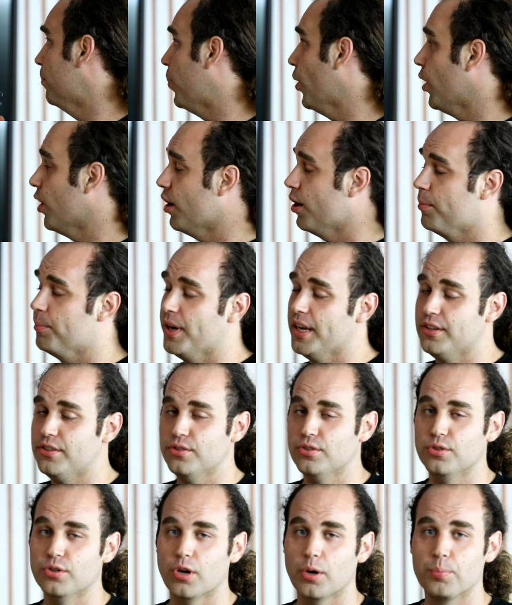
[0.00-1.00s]
bar may
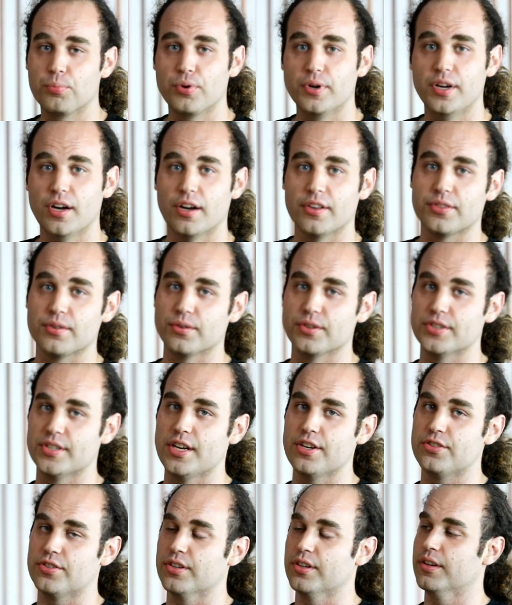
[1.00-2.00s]
do a
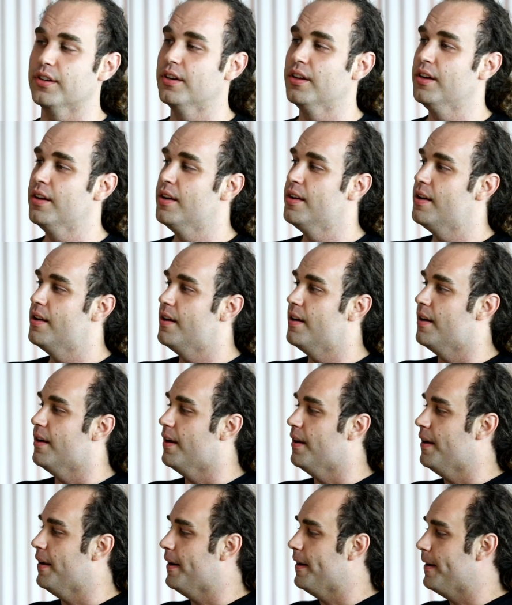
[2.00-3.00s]
pre-authorization,
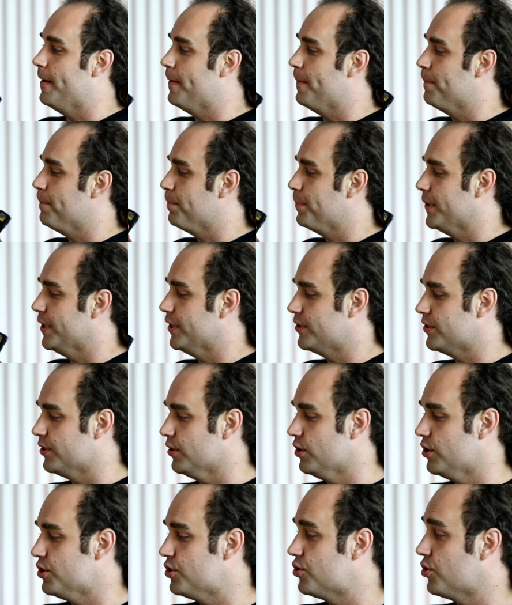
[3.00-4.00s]
a
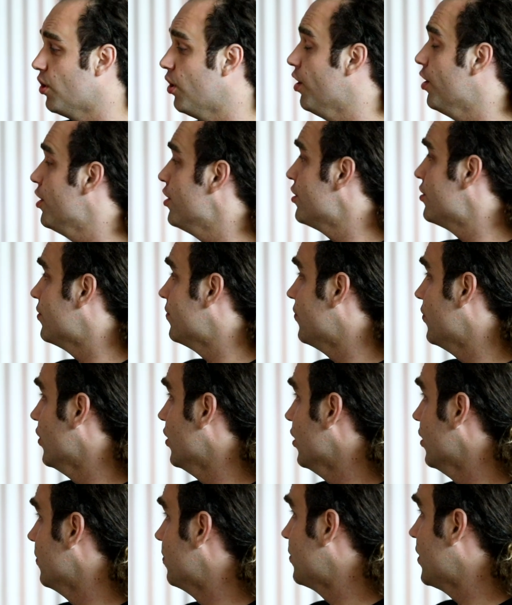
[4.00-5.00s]
certain charge
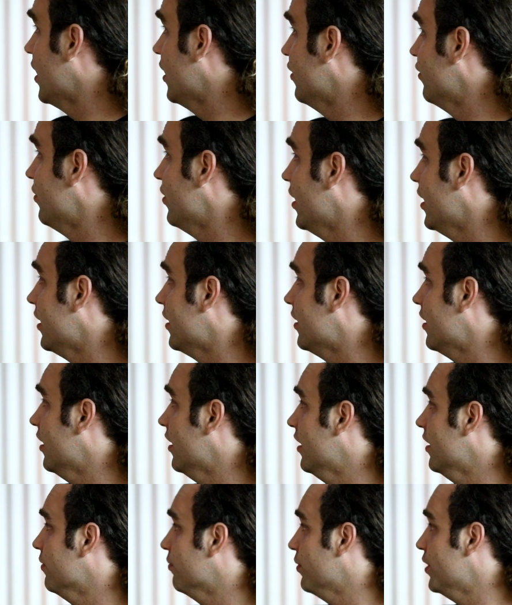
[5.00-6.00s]
for kind of like
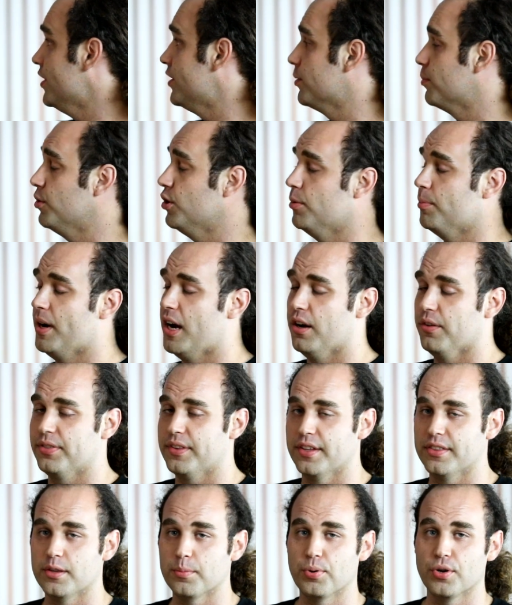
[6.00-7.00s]
a reasonable amount
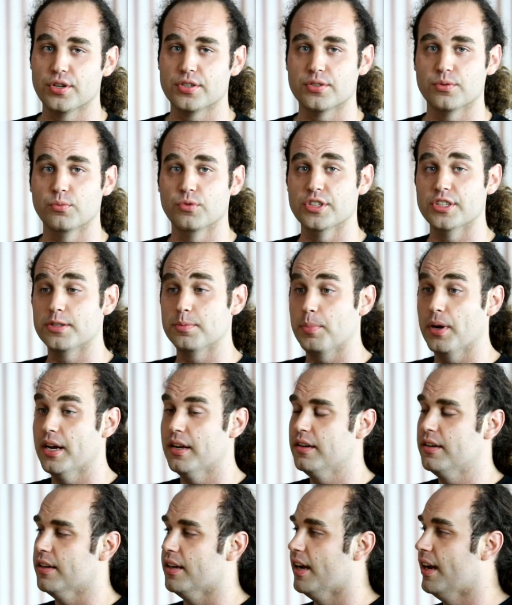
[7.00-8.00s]
that the person would
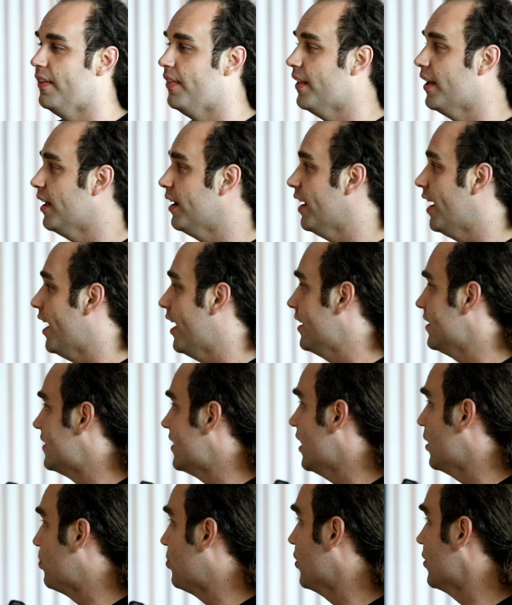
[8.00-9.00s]
spend. And then as
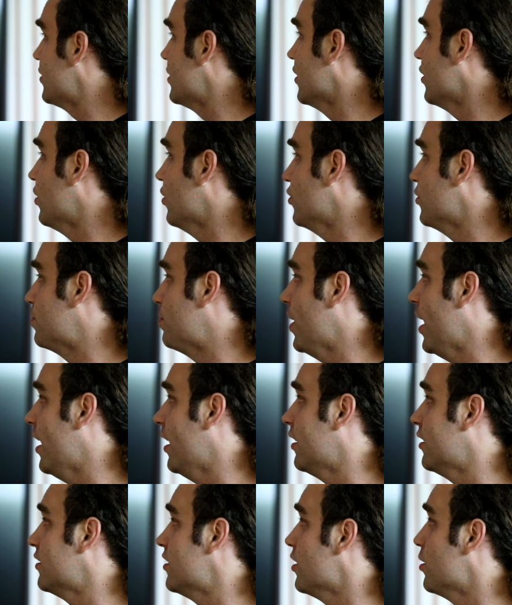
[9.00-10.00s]
that person goes
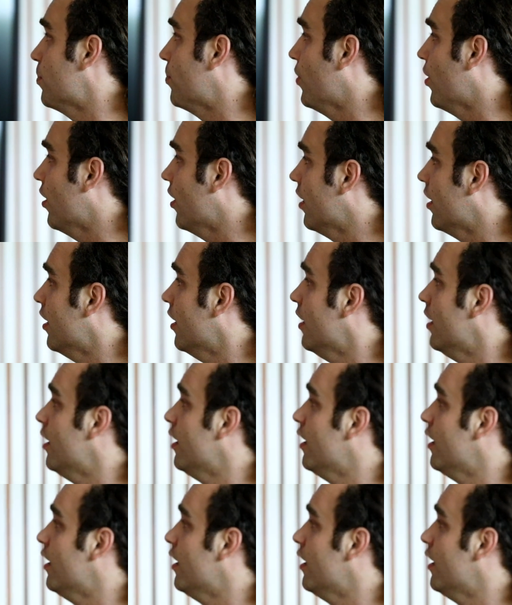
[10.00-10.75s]
back to the bar,